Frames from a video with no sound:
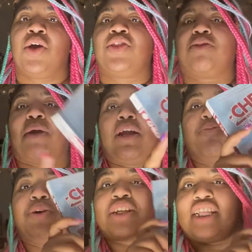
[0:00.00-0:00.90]
The
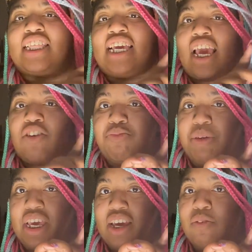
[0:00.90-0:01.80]
banned book that they gave
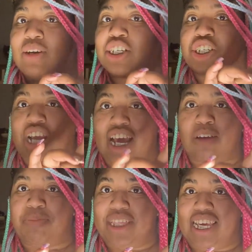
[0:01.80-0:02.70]
me was
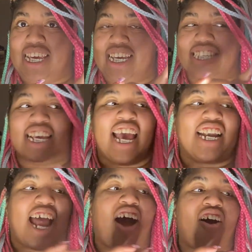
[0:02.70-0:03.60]
Check Please.
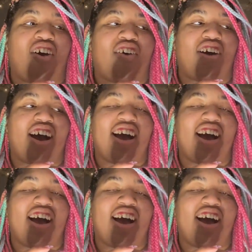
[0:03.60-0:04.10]
Now,